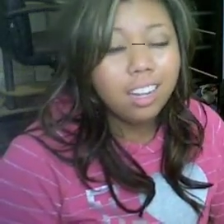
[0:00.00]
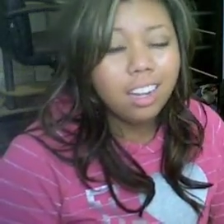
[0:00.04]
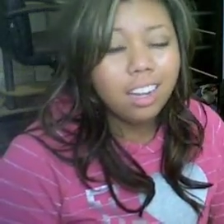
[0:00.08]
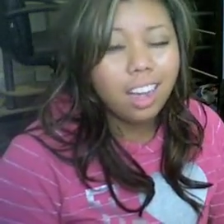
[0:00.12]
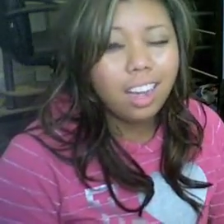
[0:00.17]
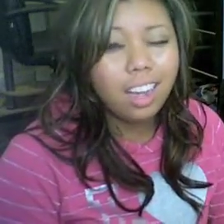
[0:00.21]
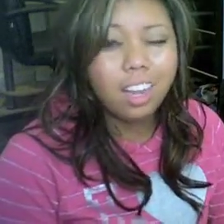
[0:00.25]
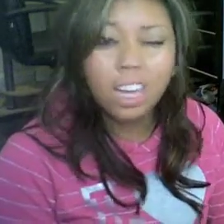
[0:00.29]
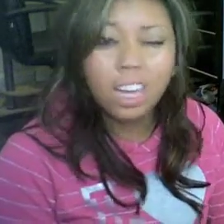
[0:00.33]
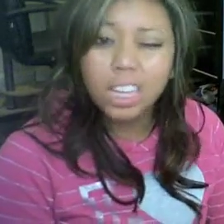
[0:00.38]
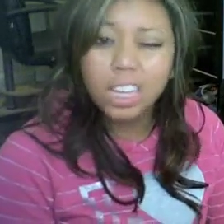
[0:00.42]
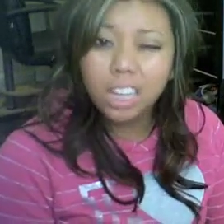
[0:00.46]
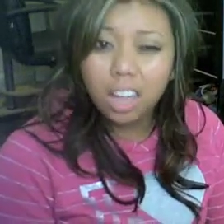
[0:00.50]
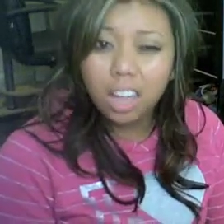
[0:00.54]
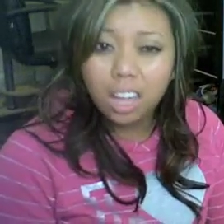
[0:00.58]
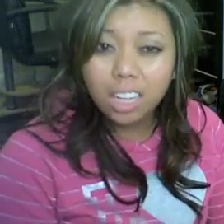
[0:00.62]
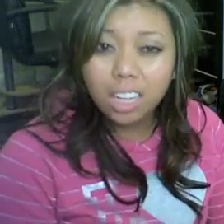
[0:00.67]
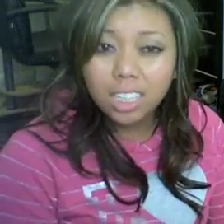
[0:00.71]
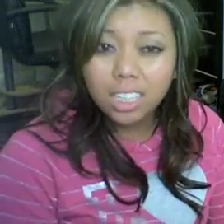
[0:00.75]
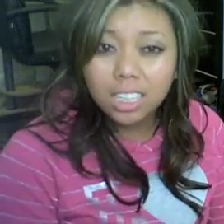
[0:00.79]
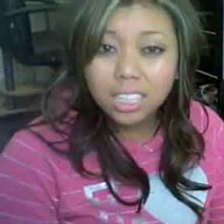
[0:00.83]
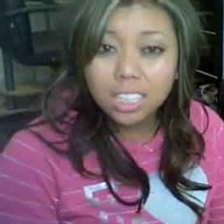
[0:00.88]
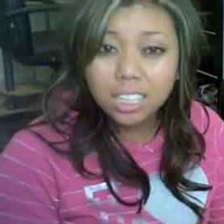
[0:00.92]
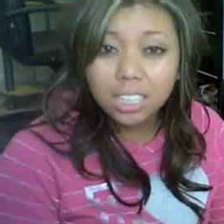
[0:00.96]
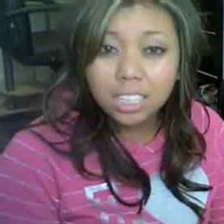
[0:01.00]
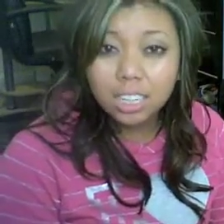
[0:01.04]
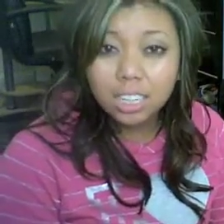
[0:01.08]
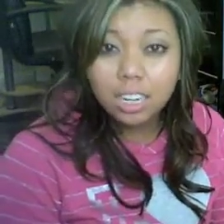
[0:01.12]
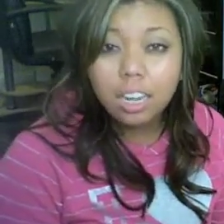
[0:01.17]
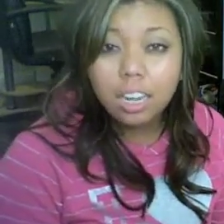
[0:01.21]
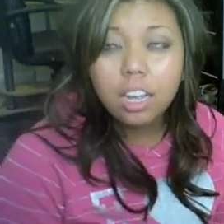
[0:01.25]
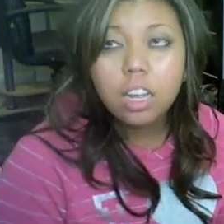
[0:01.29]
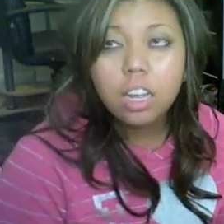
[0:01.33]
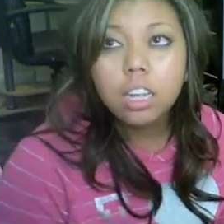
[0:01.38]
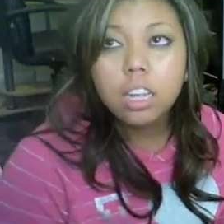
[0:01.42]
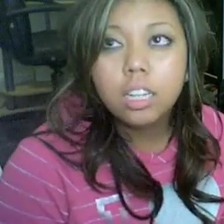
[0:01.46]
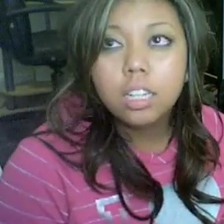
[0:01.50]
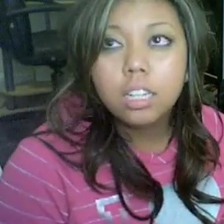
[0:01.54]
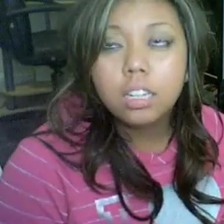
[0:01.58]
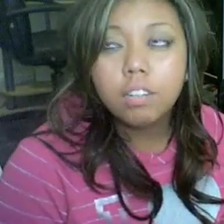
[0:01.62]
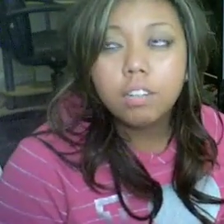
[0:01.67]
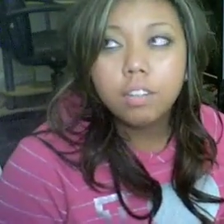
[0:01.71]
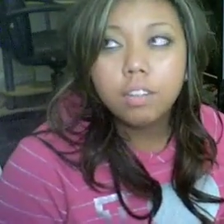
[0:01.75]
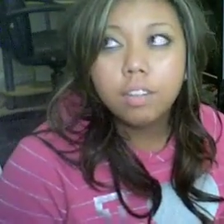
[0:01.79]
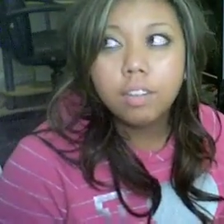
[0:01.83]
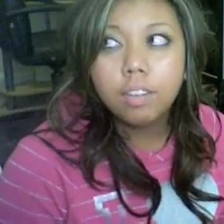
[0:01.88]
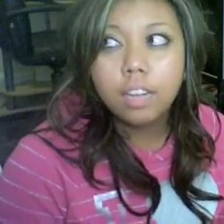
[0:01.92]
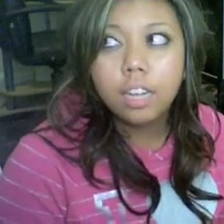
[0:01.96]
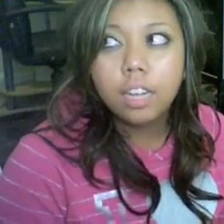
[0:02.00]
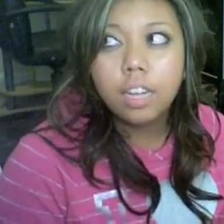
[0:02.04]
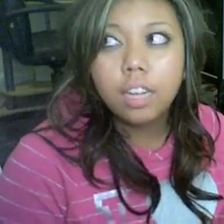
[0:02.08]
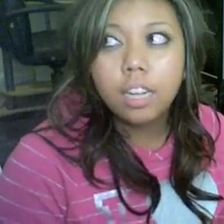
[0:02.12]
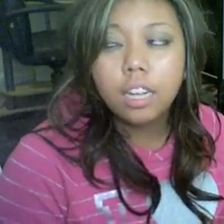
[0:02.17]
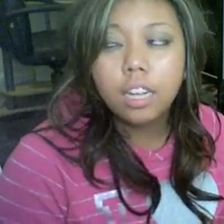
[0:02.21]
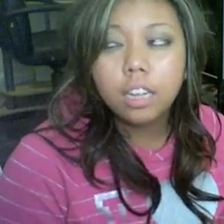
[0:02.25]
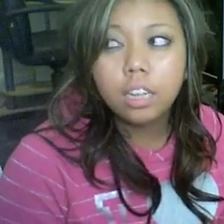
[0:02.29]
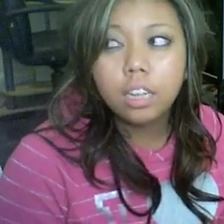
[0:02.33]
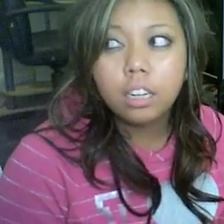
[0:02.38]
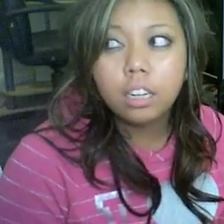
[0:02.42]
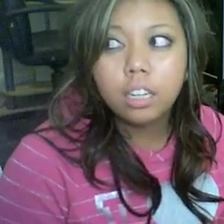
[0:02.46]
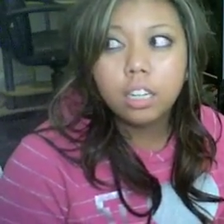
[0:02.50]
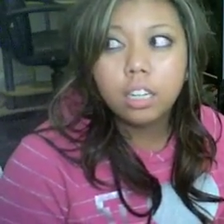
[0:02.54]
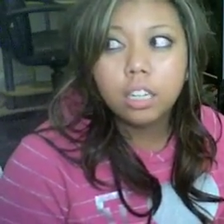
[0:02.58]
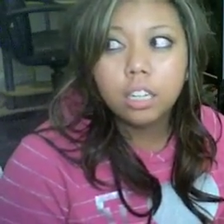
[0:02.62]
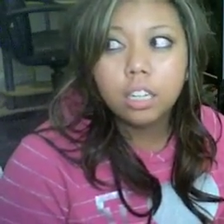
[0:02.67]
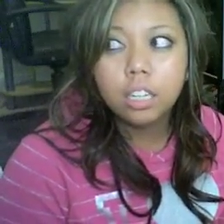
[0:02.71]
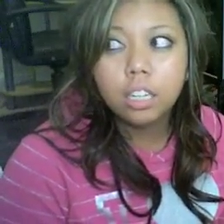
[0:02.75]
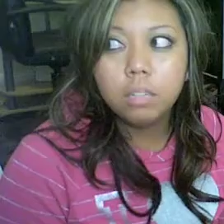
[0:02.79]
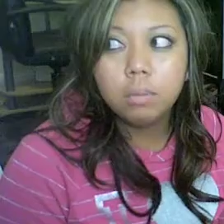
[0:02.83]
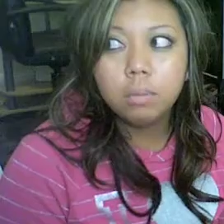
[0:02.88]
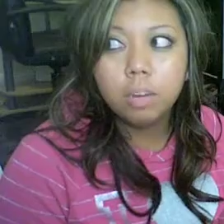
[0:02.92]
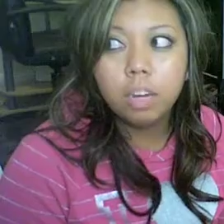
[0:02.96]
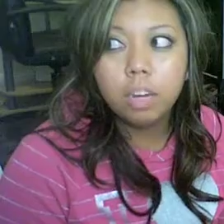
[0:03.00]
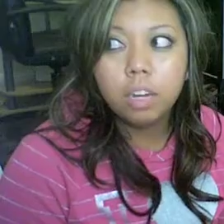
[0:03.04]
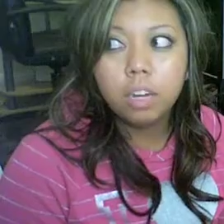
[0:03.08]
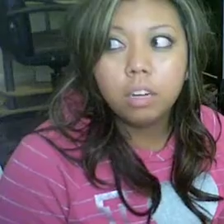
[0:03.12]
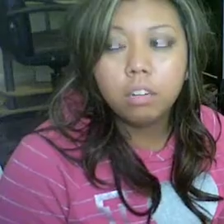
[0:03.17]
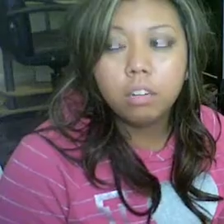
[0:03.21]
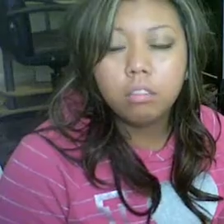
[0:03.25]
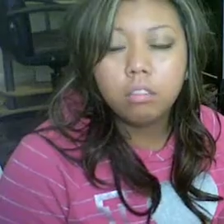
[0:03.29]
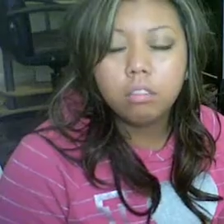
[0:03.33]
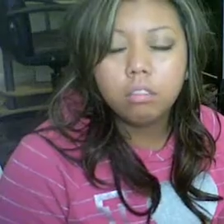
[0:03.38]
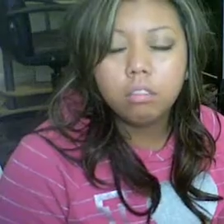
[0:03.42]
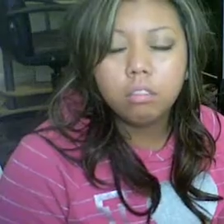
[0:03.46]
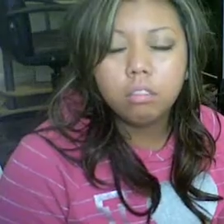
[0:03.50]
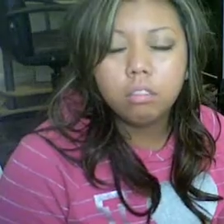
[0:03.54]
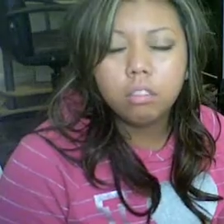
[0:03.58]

I got lost. there from about 8:30 to about